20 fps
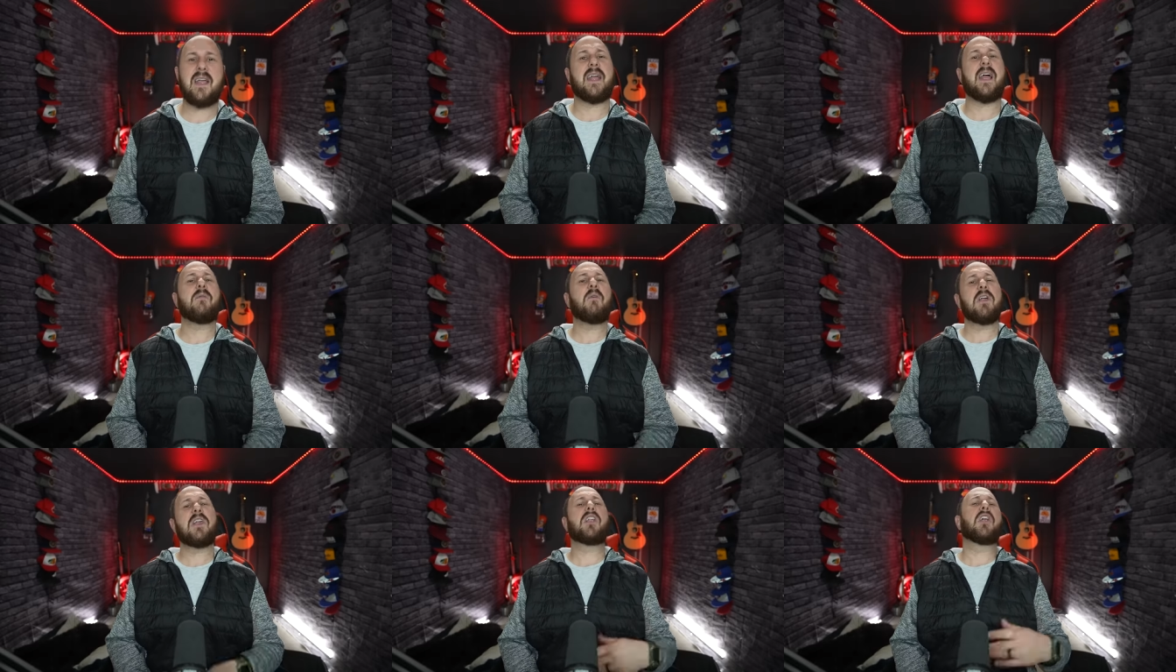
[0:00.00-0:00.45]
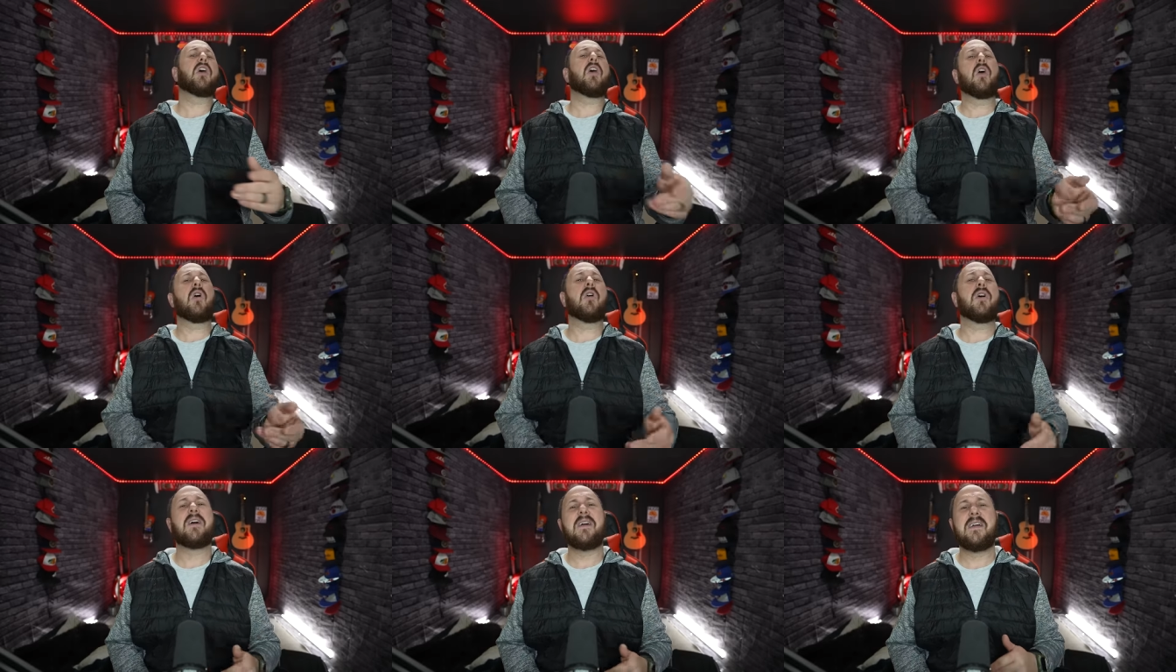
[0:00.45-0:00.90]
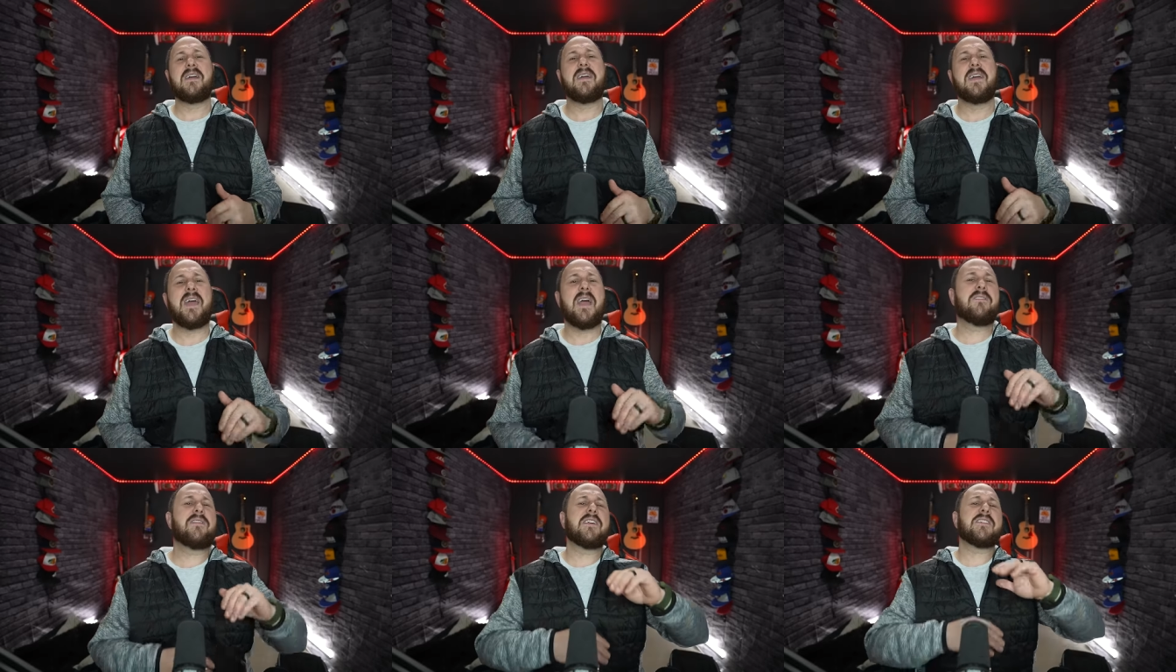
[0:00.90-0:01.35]
Like, I want you to go
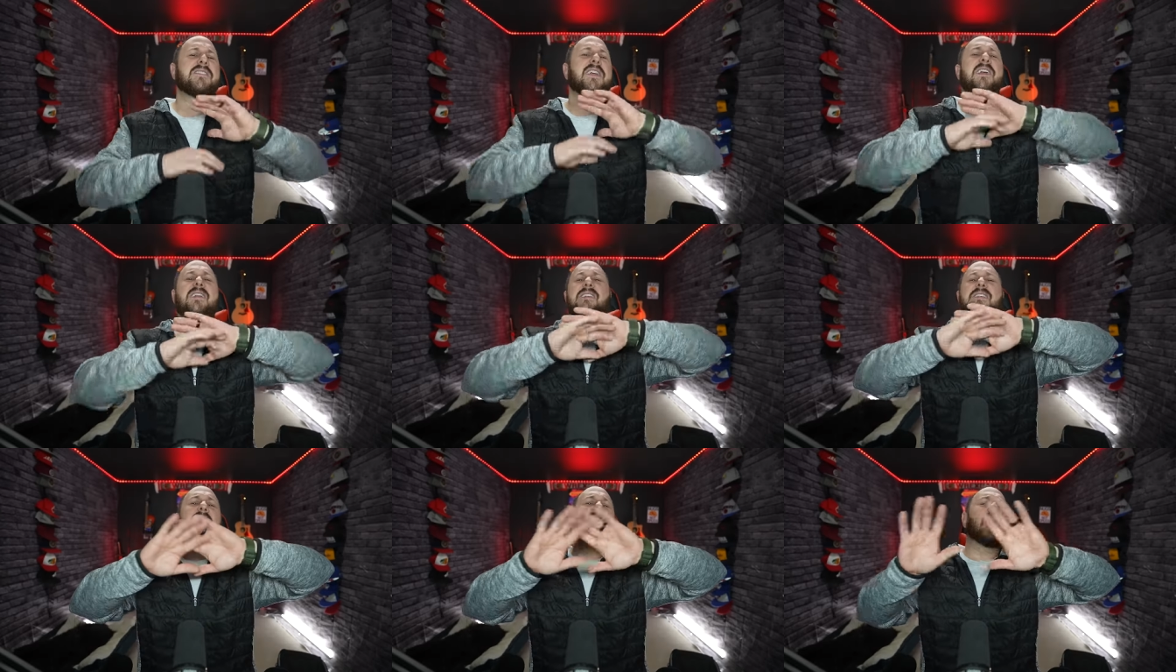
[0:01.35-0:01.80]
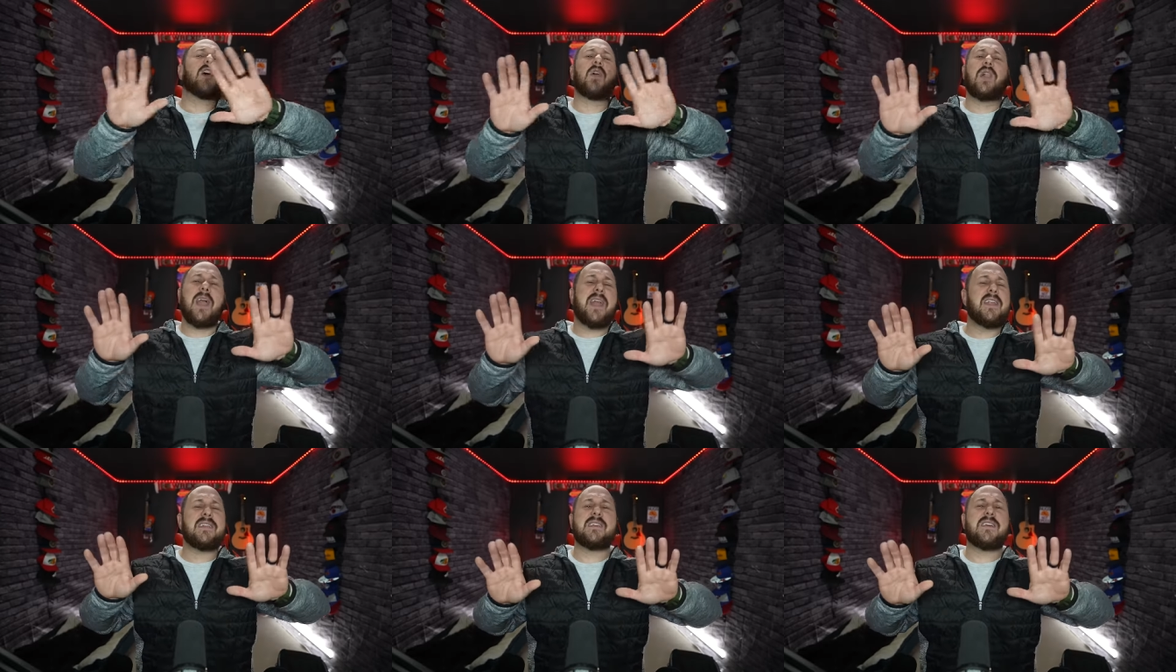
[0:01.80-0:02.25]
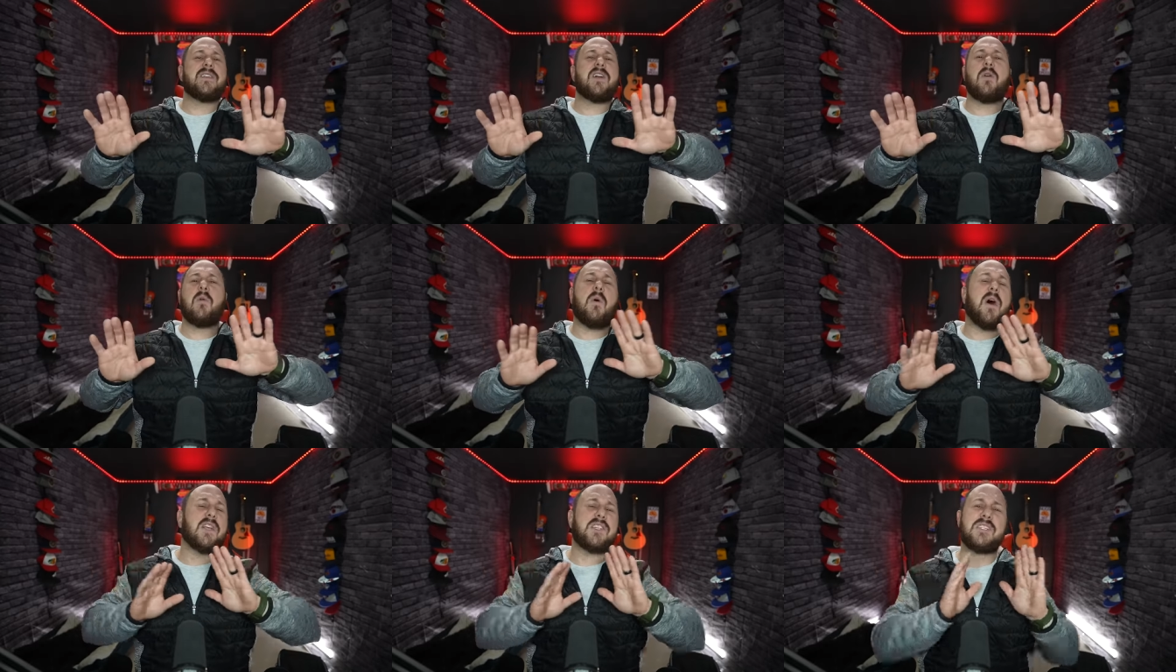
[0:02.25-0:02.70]
if there's like single ladies out
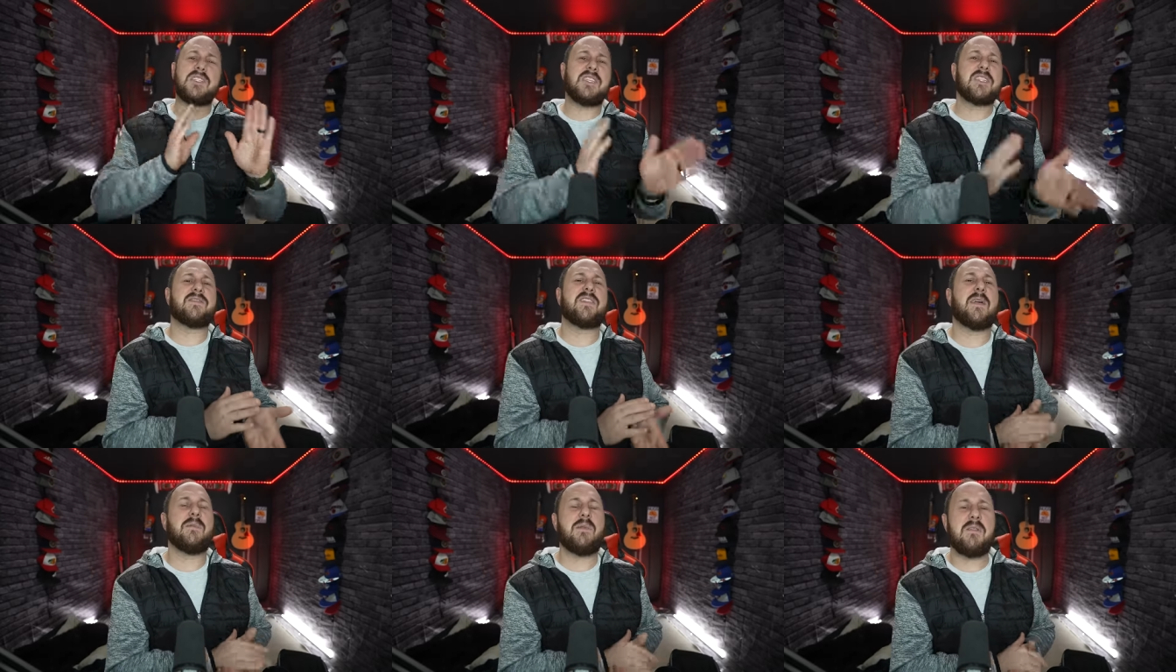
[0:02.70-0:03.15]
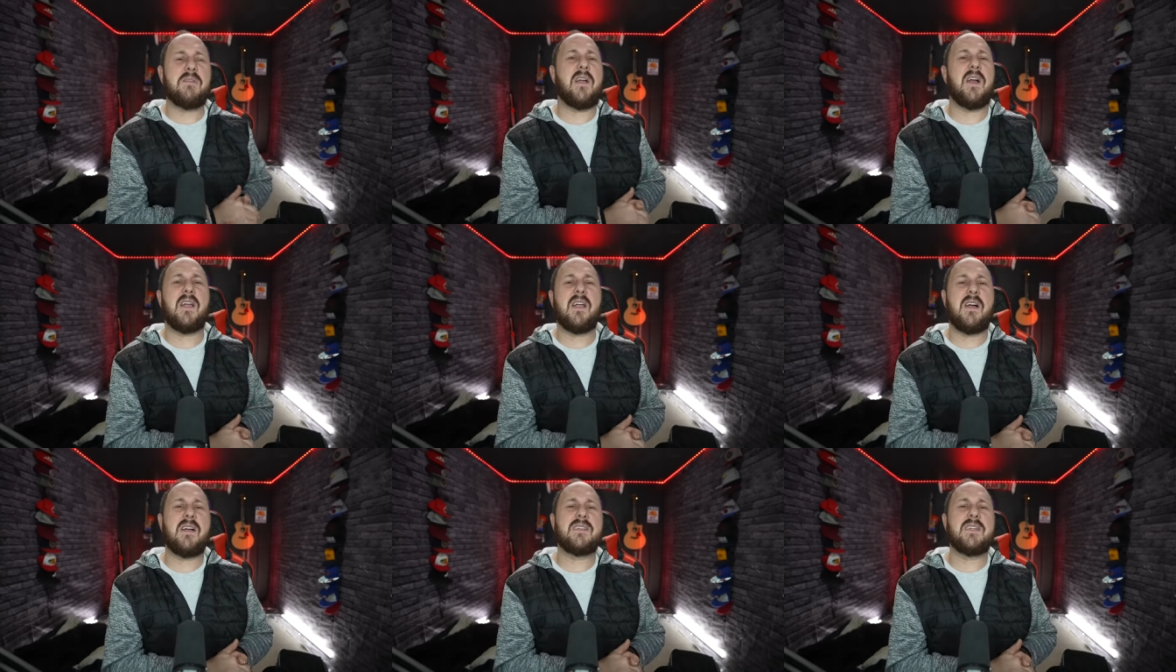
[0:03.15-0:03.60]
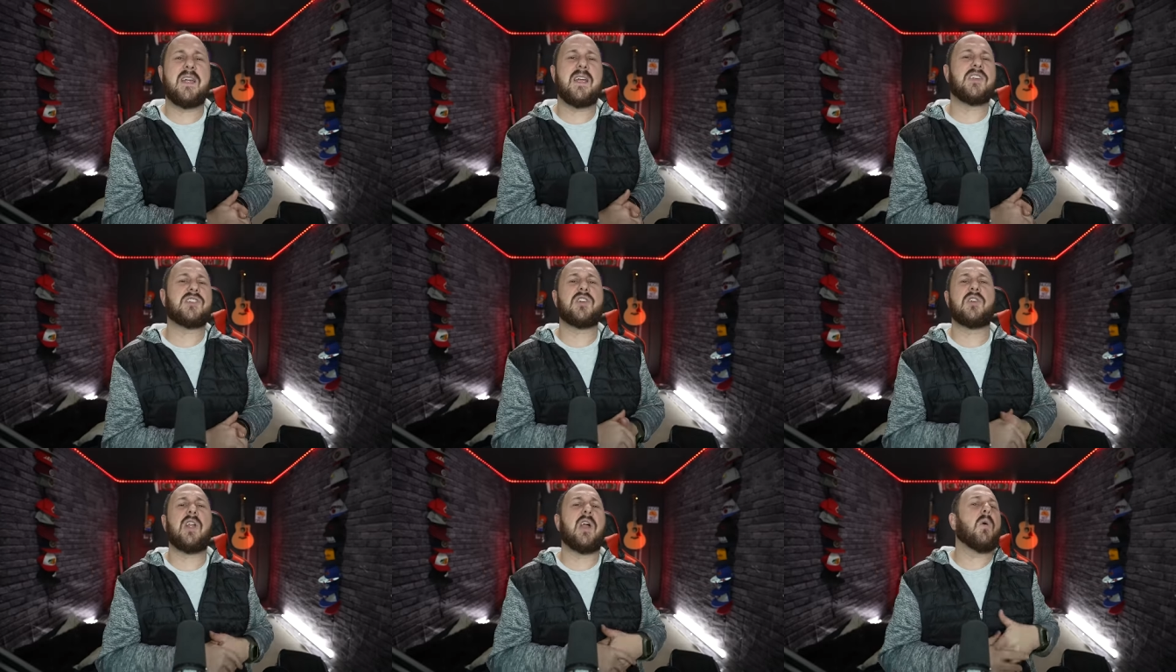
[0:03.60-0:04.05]
there watching this family vlogging content
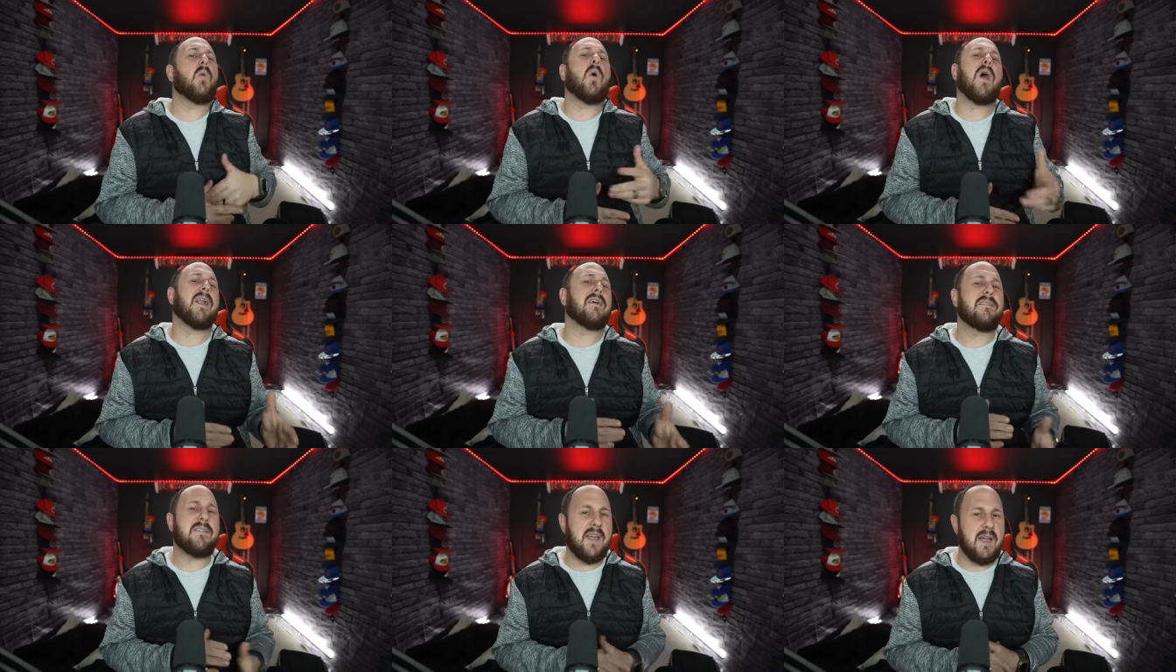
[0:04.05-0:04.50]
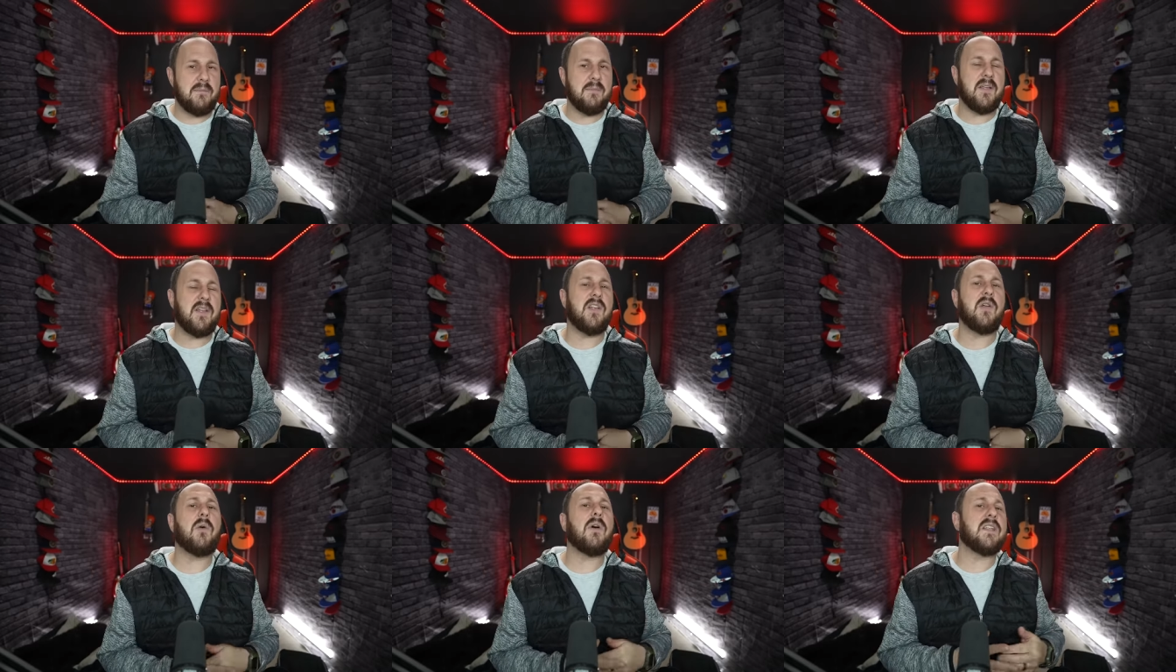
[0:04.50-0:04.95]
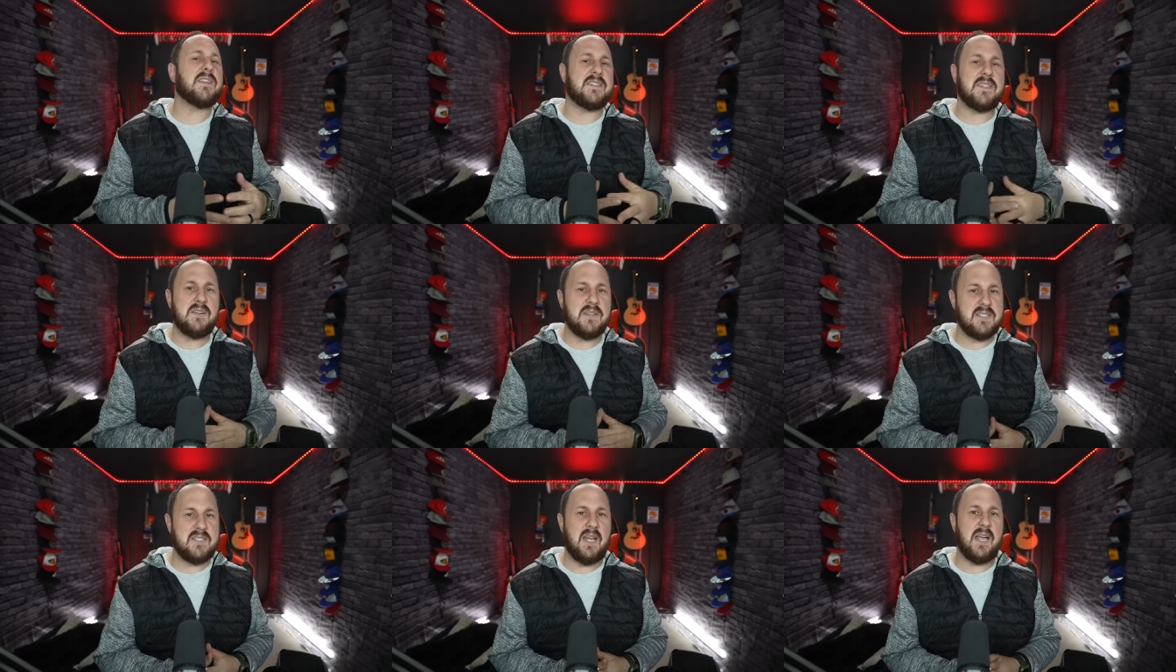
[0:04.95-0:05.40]
because you like want a family and you want to
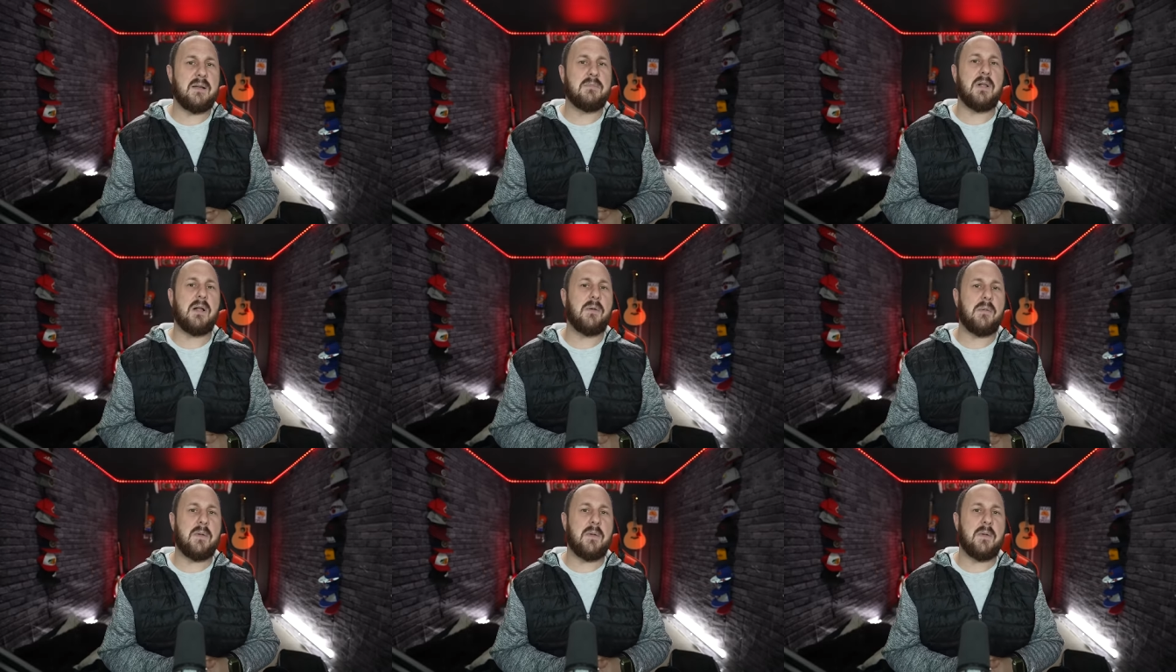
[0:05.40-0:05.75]
see what it's like, blah